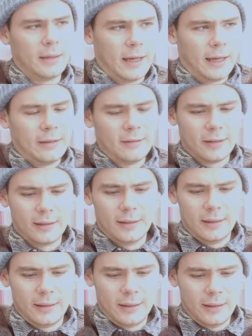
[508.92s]
And
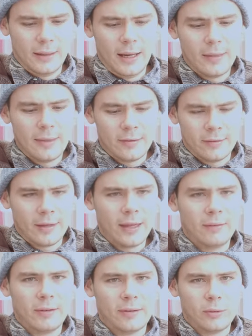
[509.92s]
in this
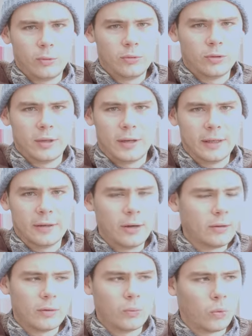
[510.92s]
state of exhaustion, I
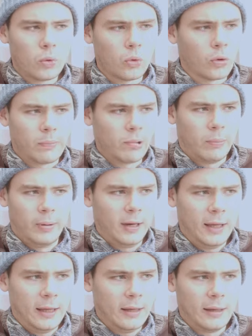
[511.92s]
couldn't walk
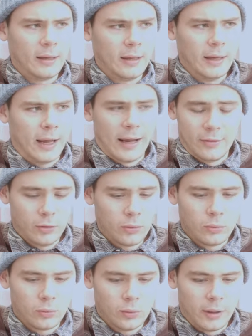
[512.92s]
properly at
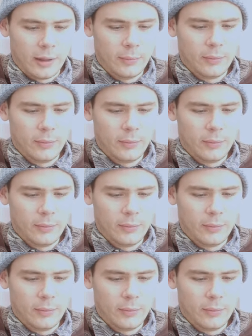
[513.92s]
all.